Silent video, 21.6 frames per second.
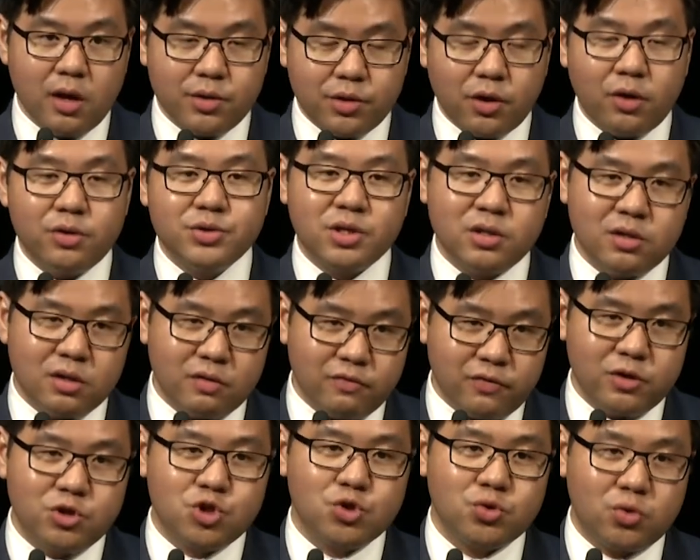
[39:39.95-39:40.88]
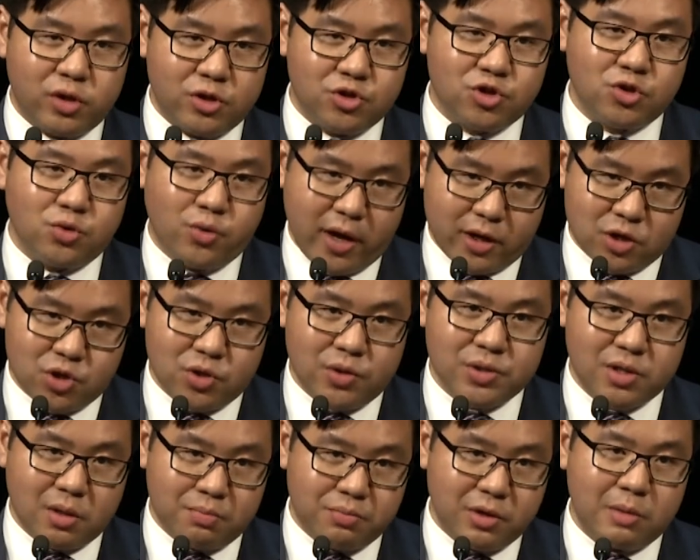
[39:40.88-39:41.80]
those individual
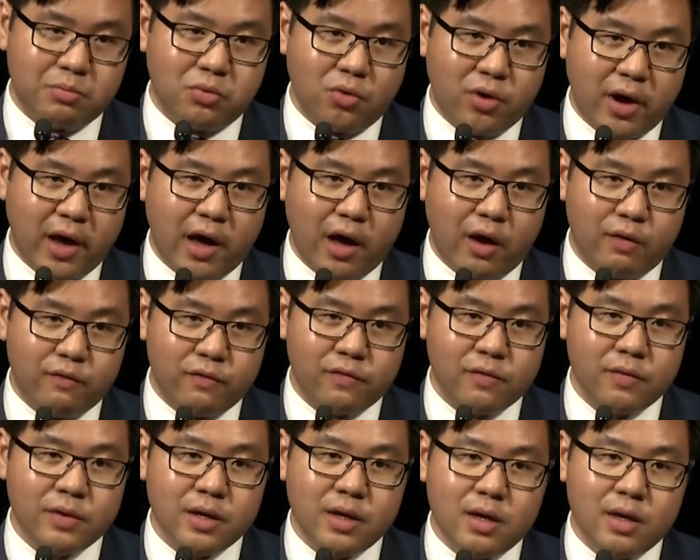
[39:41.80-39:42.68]
interactions that people have.